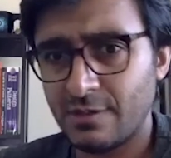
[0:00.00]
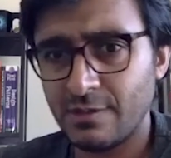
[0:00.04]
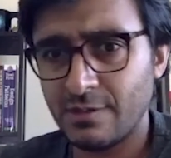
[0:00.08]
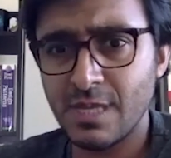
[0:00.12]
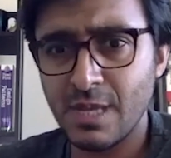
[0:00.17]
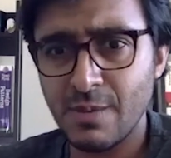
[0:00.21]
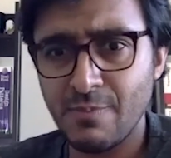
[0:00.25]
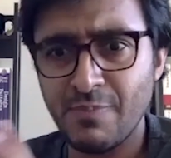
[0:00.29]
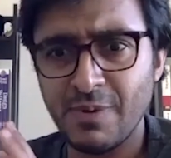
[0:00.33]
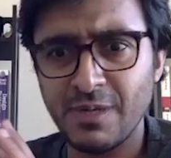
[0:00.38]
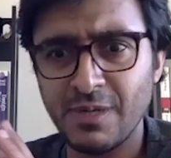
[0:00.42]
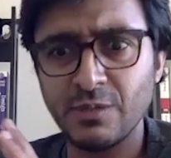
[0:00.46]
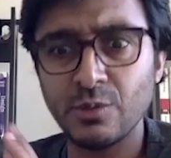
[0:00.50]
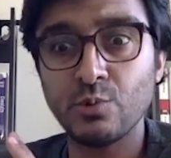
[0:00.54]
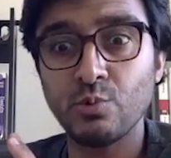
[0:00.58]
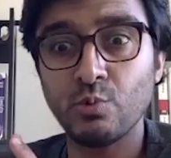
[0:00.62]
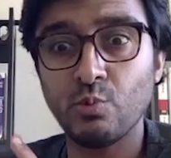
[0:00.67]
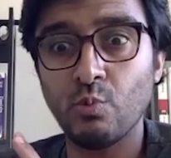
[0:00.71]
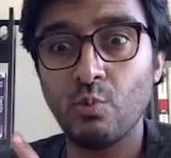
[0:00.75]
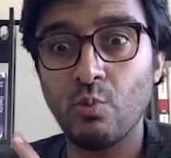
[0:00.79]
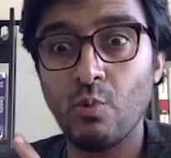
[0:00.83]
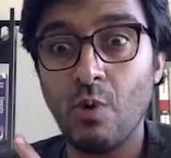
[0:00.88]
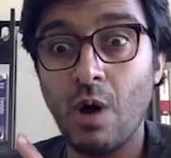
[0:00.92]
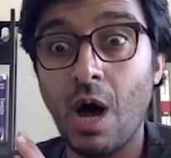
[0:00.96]
It depends
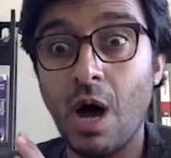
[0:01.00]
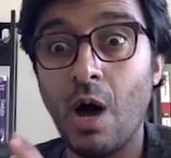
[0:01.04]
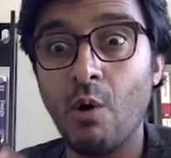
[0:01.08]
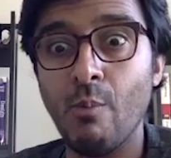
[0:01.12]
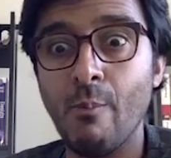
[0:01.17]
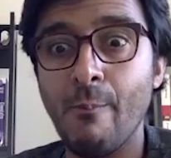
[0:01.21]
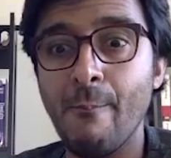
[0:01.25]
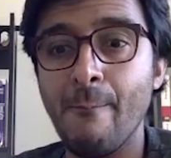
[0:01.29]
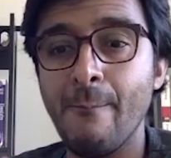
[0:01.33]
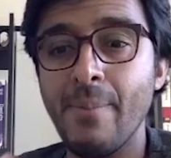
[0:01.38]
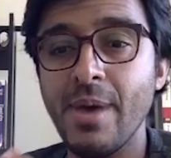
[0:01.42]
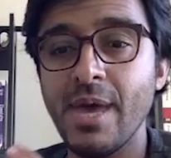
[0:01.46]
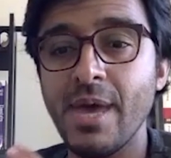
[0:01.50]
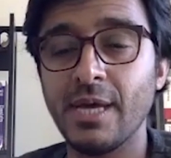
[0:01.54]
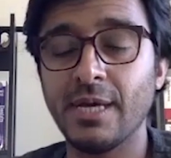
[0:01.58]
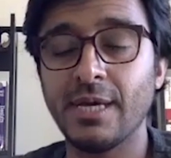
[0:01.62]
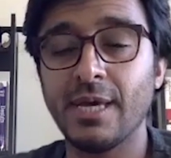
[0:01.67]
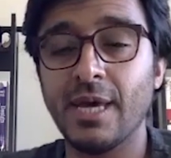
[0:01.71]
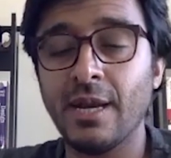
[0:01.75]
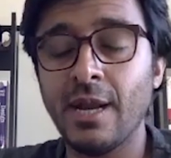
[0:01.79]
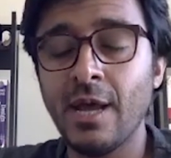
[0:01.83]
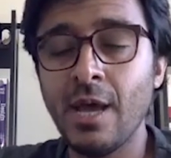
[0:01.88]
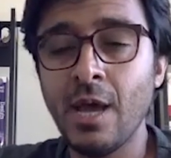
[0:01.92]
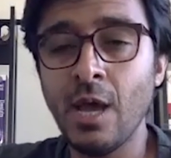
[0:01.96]
how big
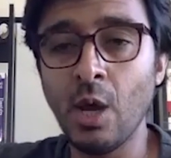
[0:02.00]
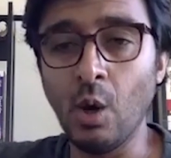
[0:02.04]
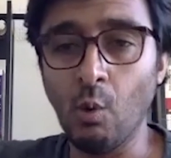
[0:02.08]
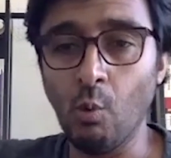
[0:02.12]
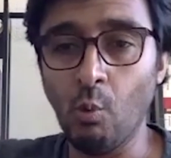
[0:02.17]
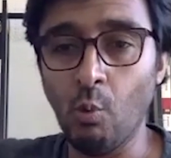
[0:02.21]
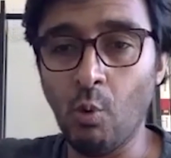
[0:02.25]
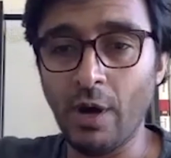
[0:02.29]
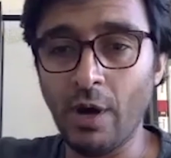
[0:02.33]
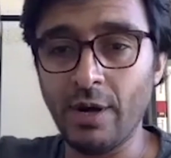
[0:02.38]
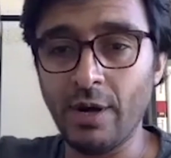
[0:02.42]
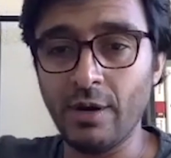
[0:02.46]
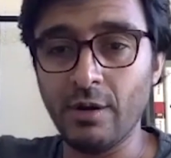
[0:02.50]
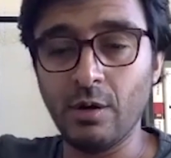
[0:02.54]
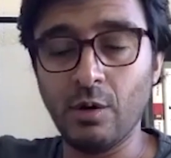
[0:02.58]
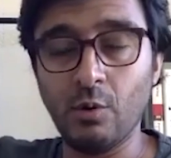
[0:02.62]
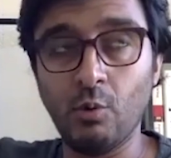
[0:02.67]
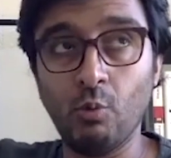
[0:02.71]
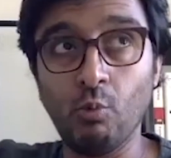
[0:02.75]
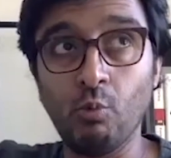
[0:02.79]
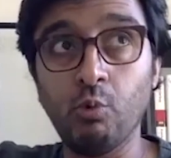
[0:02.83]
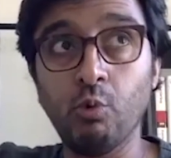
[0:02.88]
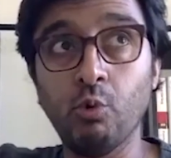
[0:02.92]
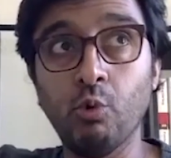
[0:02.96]
and
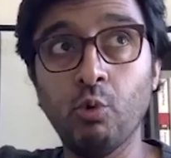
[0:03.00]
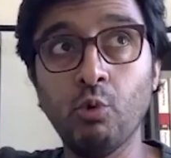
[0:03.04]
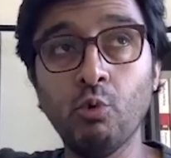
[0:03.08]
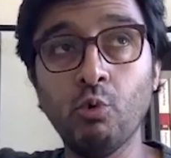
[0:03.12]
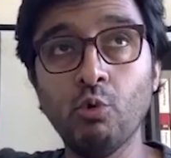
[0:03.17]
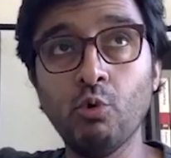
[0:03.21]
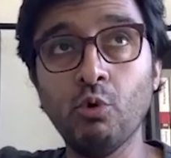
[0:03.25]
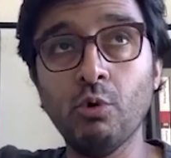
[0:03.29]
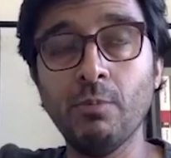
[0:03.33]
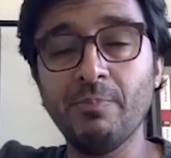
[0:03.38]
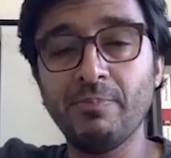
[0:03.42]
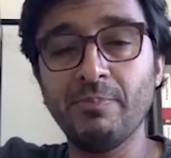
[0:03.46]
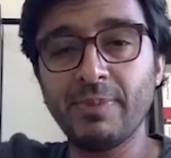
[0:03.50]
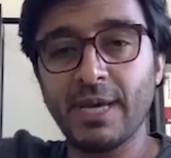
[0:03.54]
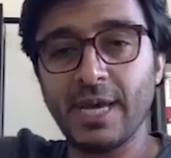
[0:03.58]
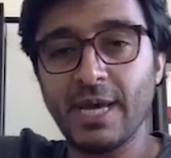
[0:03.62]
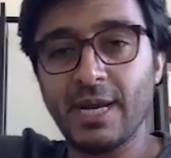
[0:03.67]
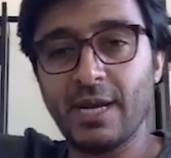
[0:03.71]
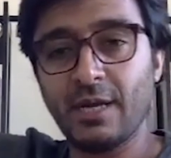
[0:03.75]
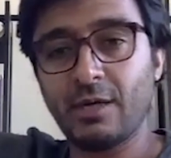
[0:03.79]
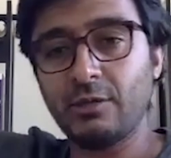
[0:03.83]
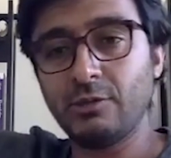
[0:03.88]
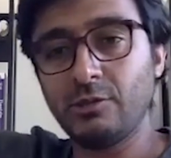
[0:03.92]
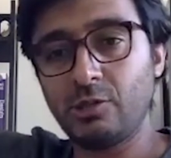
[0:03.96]
whom gonna
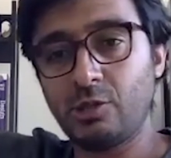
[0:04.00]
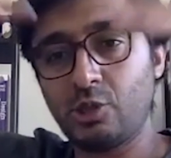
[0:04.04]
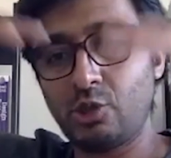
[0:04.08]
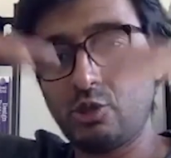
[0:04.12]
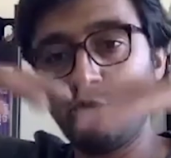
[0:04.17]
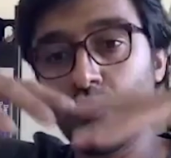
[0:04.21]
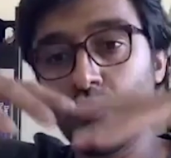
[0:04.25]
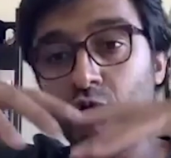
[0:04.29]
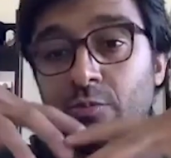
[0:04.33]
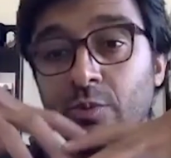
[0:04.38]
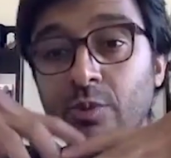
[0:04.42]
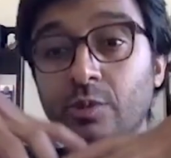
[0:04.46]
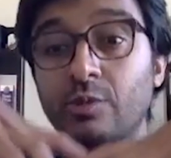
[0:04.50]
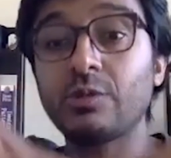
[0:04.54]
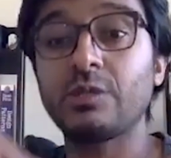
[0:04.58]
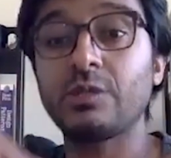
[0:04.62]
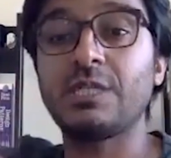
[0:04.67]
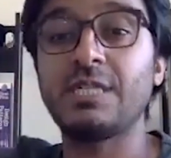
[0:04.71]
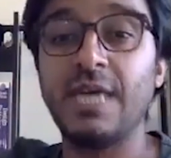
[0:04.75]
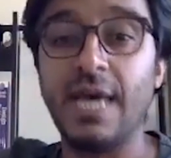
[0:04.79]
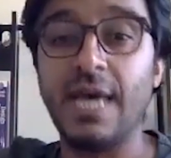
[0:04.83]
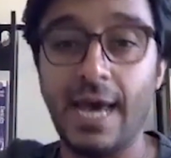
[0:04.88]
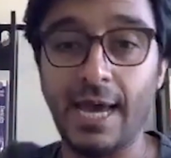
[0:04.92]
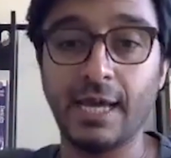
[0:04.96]
consume your
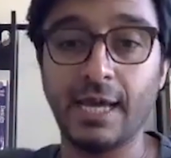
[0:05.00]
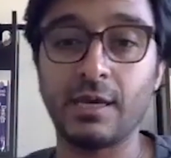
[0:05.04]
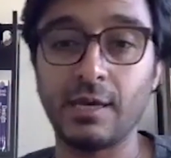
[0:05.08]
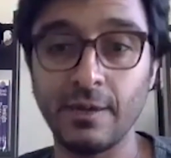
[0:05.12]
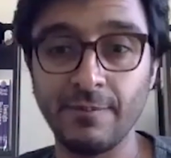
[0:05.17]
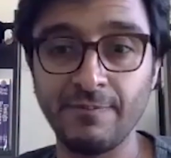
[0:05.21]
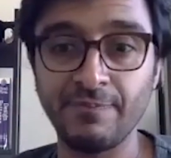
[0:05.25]
tech.